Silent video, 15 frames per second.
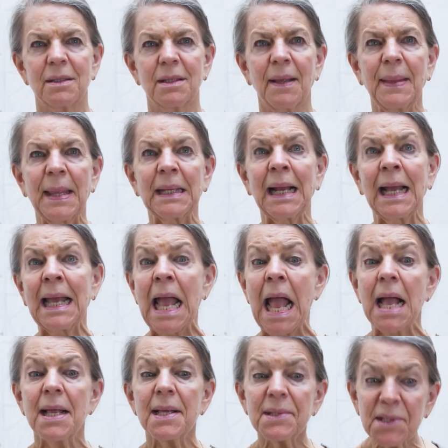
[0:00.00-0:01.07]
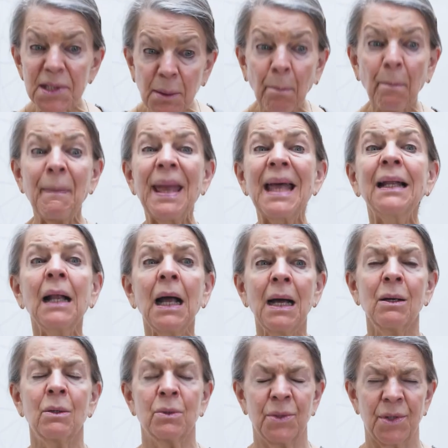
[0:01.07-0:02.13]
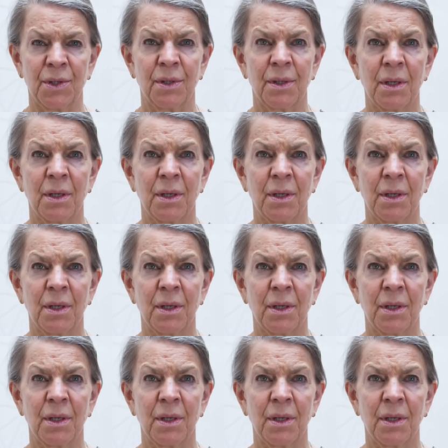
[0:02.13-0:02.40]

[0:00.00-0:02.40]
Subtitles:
And then I sped out.